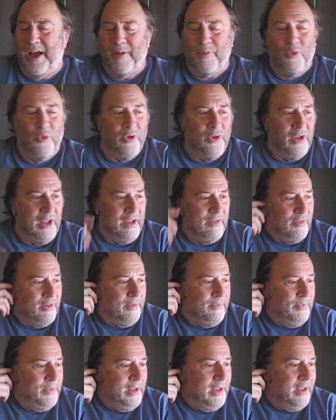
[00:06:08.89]
or he'll have a
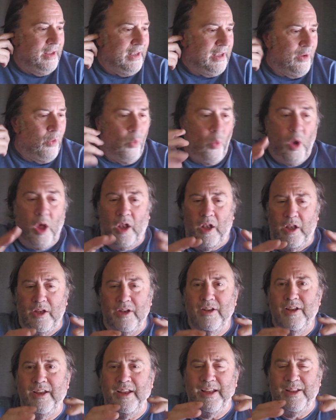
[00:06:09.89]
wallet,
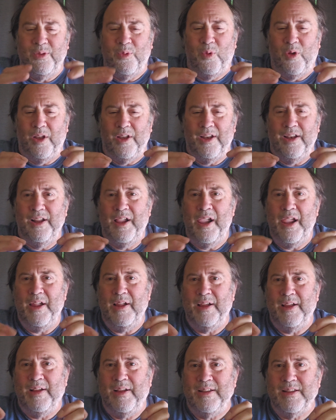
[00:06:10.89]
and the wallet
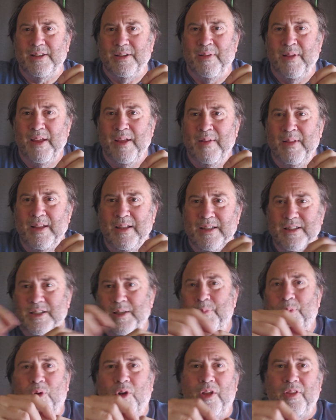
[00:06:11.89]
has a
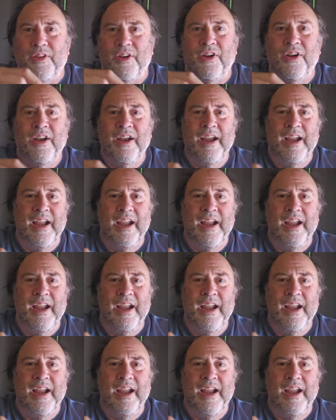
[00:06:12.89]
zipper on there,